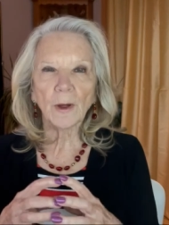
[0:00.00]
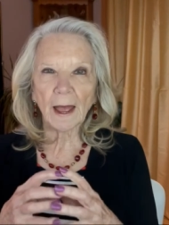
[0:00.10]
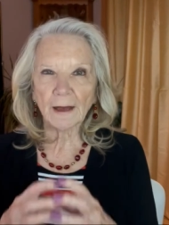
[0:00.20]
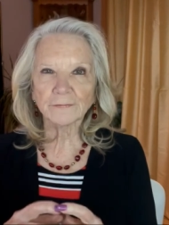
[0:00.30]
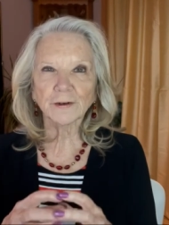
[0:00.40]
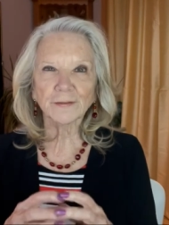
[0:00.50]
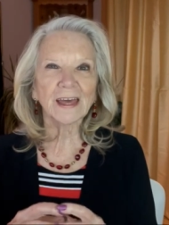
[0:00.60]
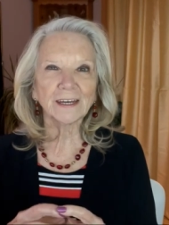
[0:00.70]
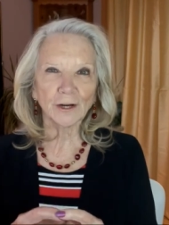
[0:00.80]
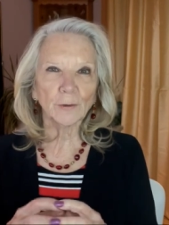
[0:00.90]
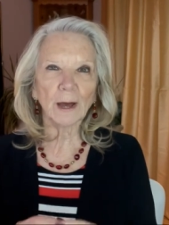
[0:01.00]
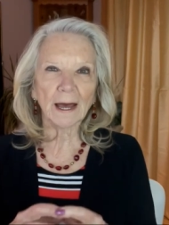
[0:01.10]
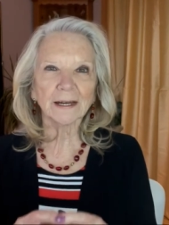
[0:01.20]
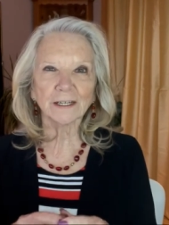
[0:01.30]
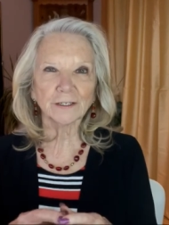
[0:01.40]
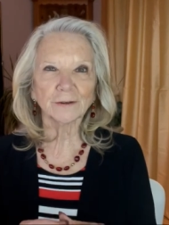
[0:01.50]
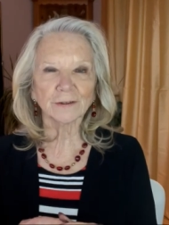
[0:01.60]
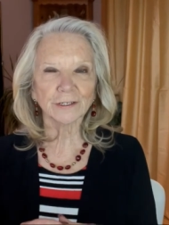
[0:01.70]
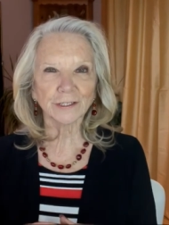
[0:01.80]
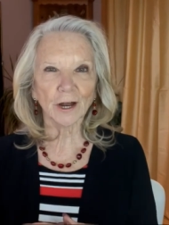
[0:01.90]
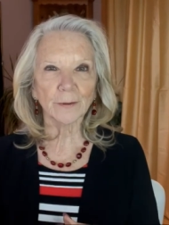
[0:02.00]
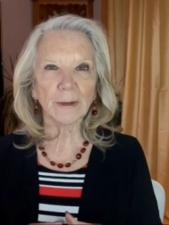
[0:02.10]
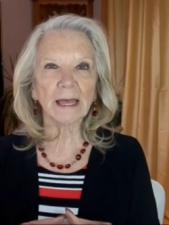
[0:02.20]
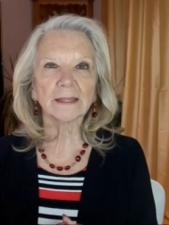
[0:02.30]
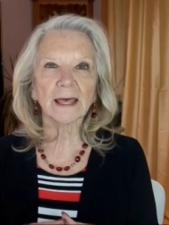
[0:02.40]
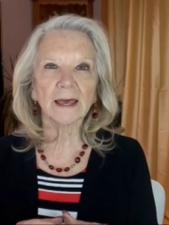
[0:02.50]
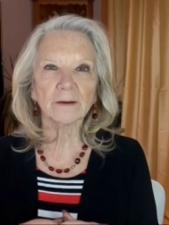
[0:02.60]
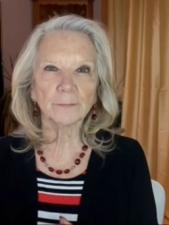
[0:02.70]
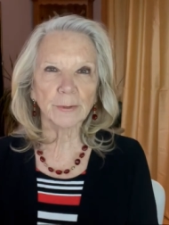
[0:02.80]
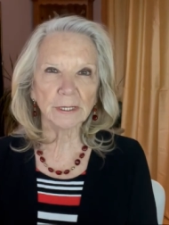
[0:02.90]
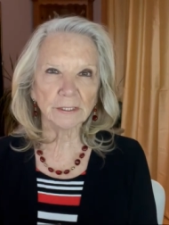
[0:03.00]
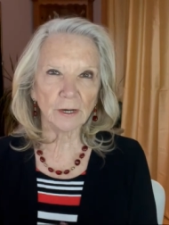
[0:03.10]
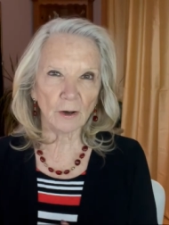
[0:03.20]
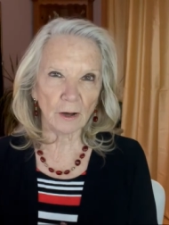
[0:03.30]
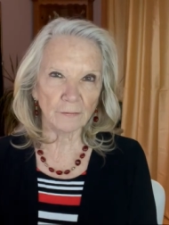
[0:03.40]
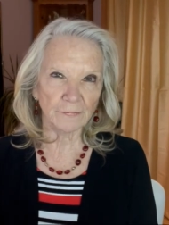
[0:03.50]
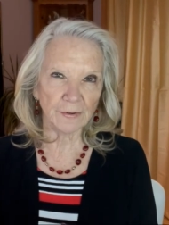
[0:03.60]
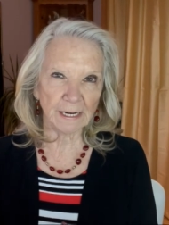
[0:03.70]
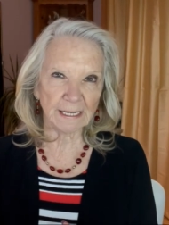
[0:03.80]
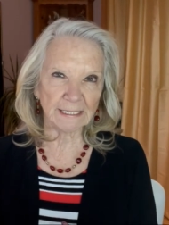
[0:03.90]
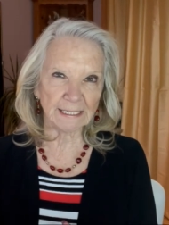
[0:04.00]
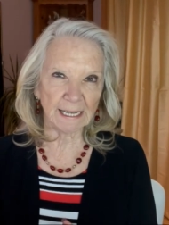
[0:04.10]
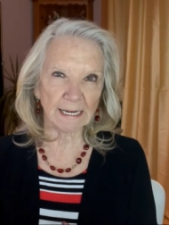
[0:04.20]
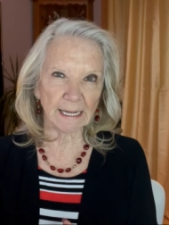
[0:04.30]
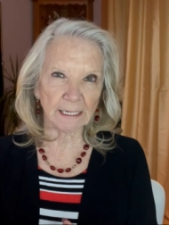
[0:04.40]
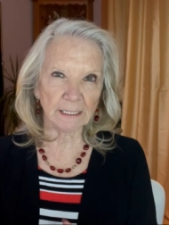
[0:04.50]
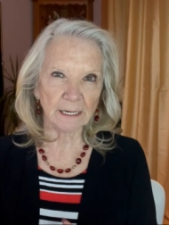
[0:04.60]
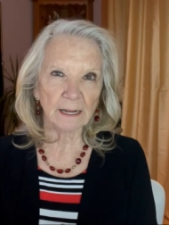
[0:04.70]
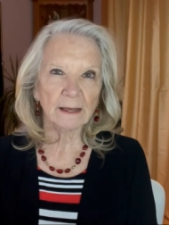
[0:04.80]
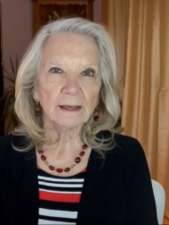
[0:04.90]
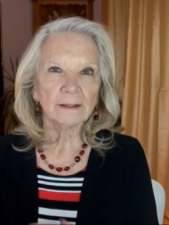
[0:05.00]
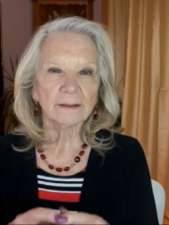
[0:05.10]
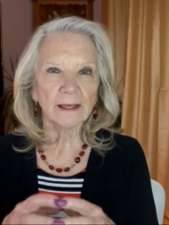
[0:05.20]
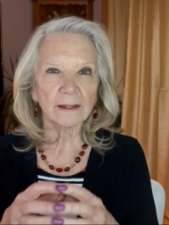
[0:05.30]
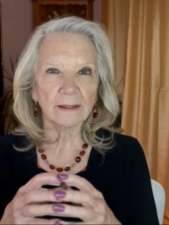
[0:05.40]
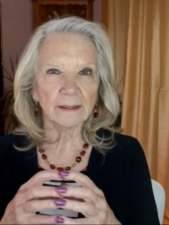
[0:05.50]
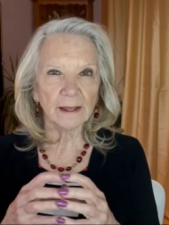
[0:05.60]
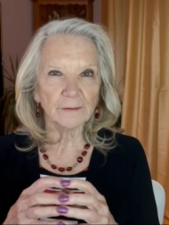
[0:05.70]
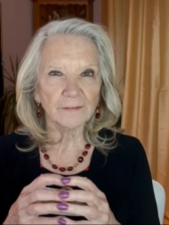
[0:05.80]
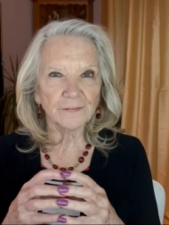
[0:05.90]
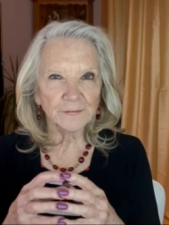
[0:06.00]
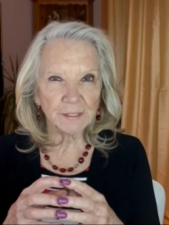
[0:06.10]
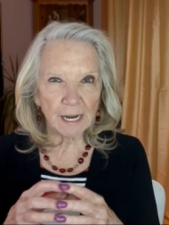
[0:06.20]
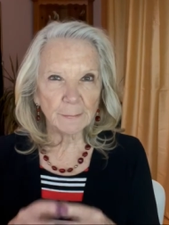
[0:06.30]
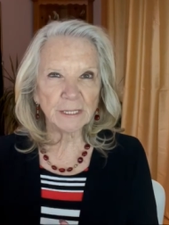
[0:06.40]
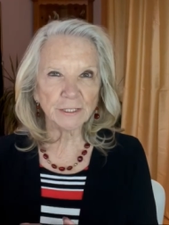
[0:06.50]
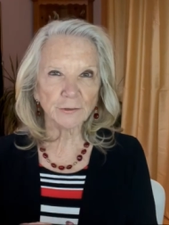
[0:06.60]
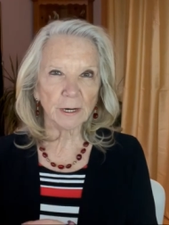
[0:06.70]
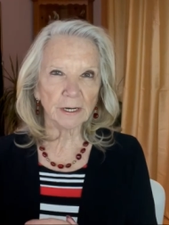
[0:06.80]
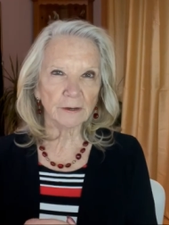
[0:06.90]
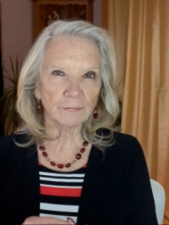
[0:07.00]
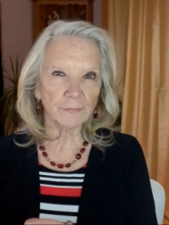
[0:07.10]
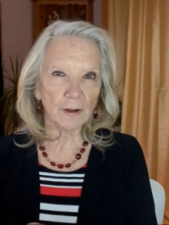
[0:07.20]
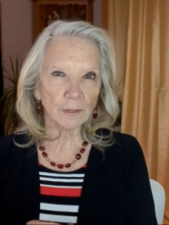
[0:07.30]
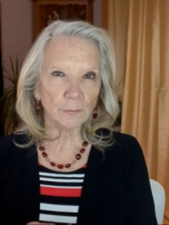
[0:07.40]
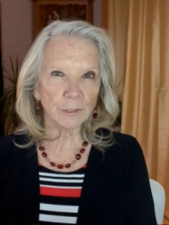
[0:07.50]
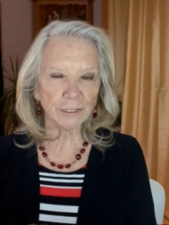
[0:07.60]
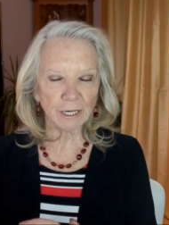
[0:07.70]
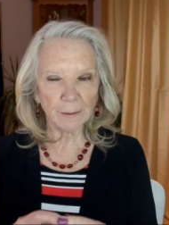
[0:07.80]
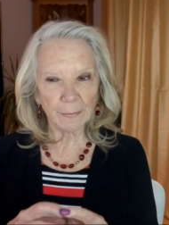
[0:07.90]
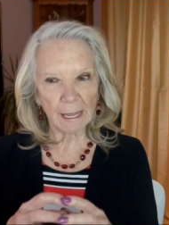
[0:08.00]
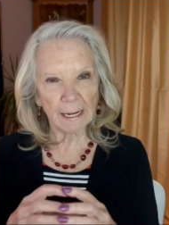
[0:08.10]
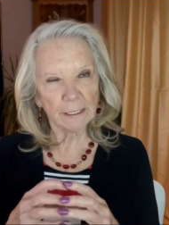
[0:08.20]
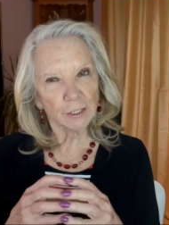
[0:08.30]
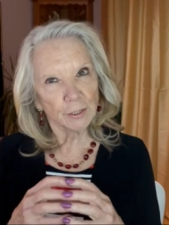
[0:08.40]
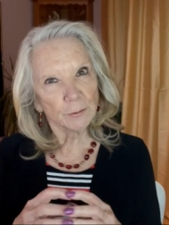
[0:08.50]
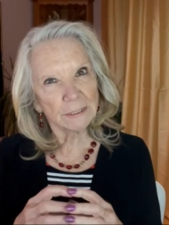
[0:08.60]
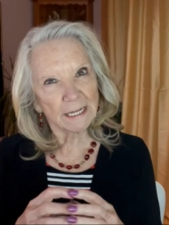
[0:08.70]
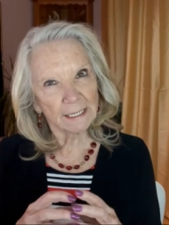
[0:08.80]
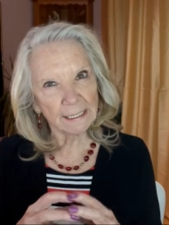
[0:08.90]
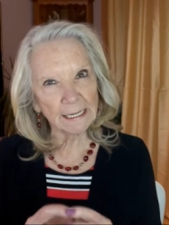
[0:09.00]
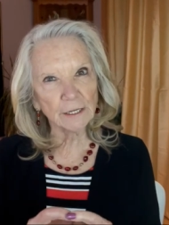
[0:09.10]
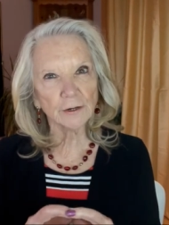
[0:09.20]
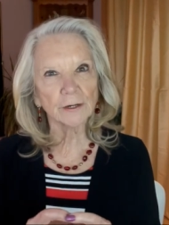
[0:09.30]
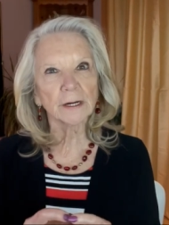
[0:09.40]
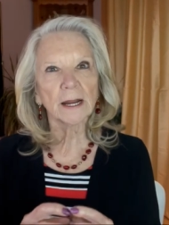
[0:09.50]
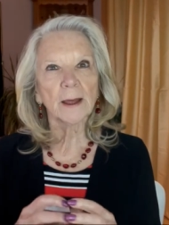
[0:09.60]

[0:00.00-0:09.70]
after they know how to do their job and they have built confidence in it. That, that demonstrating followership and you as a leader